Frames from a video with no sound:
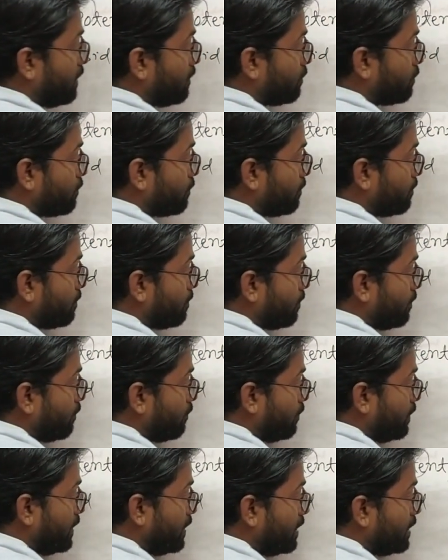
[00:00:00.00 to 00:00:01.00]
if
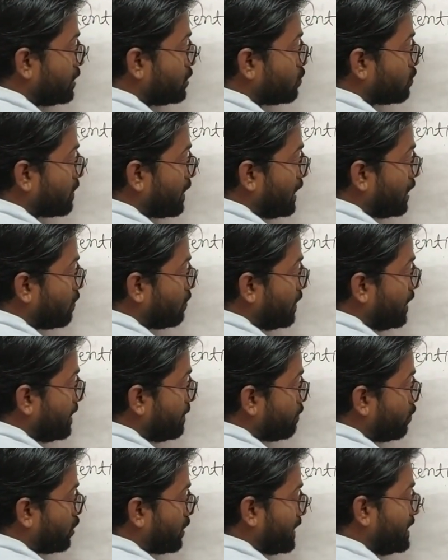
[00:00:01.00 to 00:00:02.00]
we need to
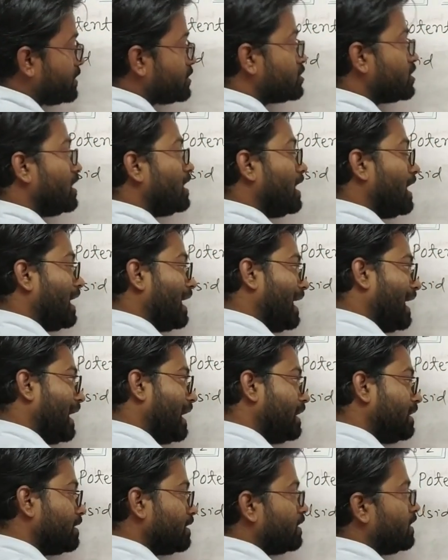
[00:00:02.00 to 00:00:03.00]
calculate potential
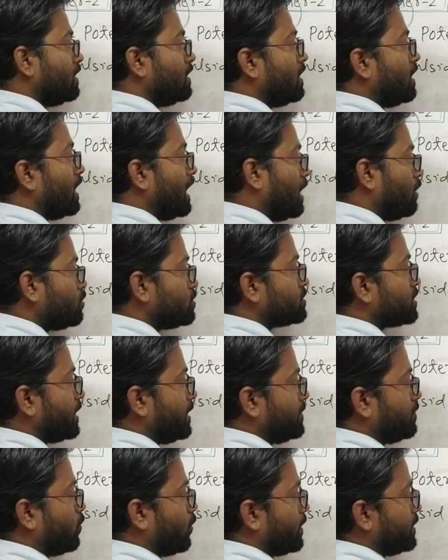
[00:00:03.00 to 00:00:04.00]
at
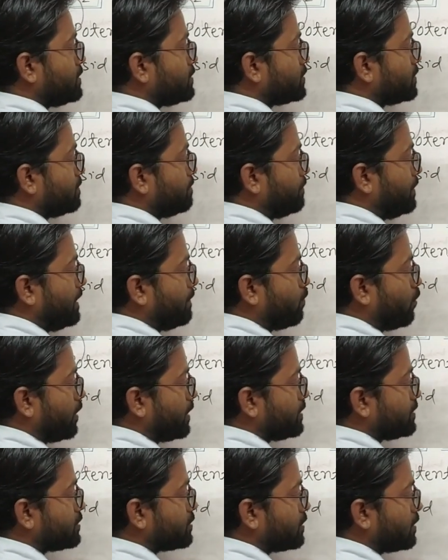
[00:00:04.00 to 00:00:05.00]
outside point, P
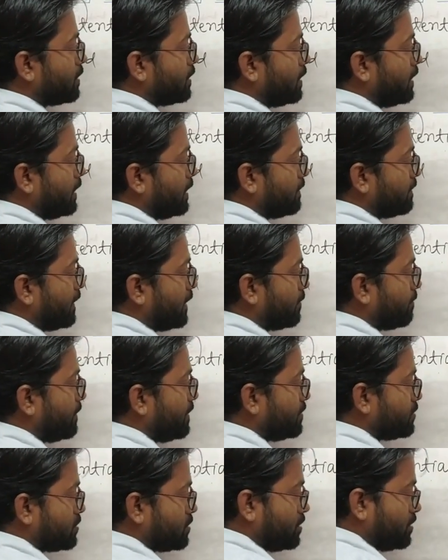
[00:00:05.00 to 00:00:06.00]
point,
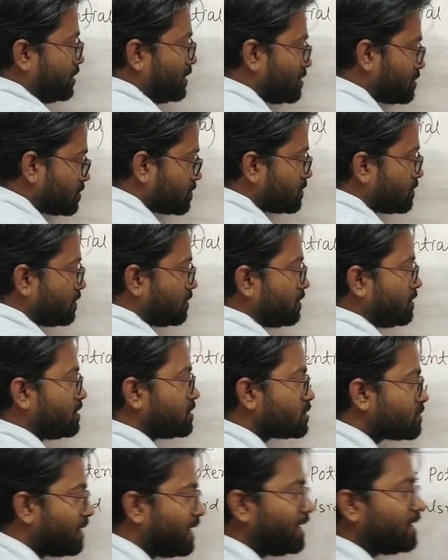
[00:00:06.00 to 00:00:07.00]
that means this
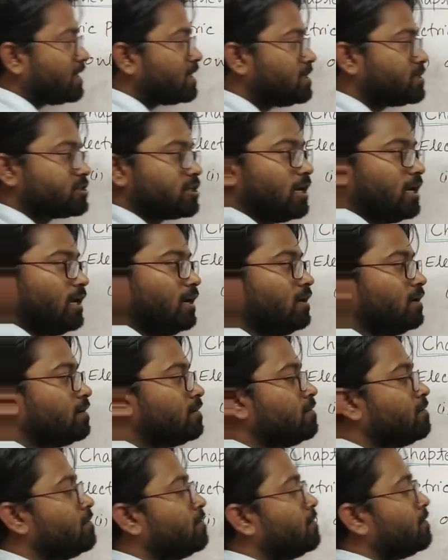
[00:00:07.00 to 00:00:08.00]
spherical shell,
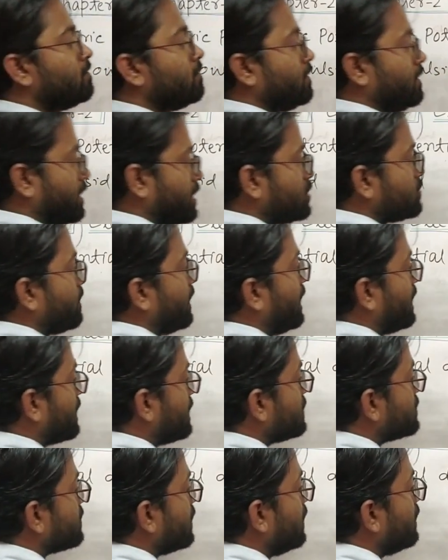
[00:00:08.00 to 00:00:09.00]

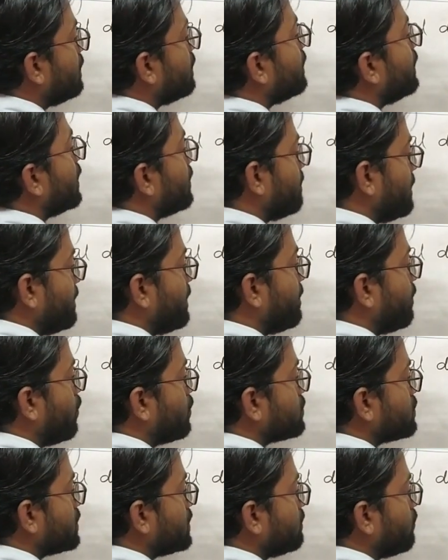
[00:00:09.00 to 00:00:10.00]
it may be
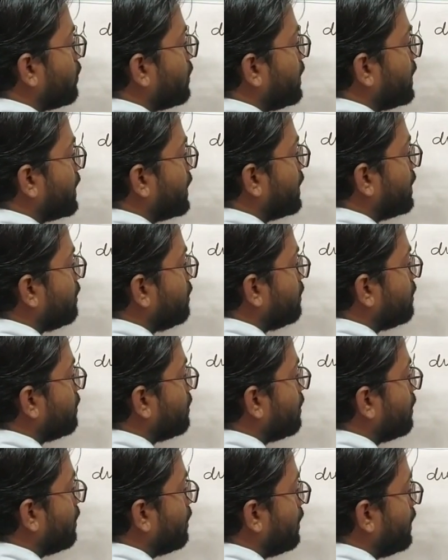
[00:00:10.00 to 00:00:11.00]
positive or negative,
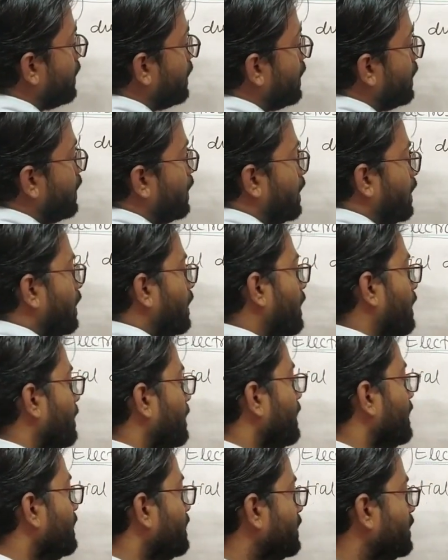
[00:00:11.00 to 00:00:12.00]

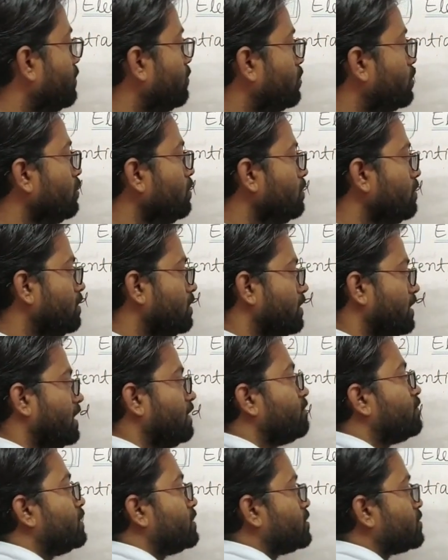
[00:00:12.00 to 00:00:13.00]
due to,
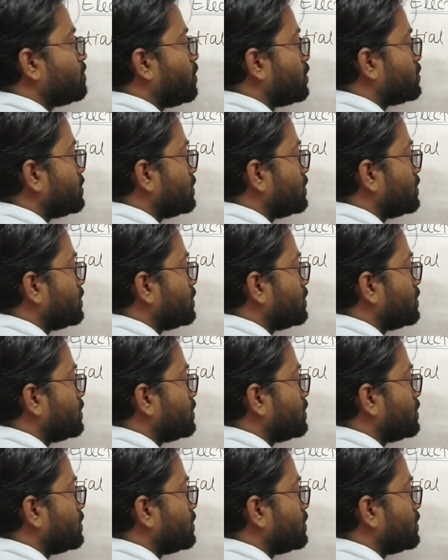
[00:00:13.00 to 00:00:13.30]
if this is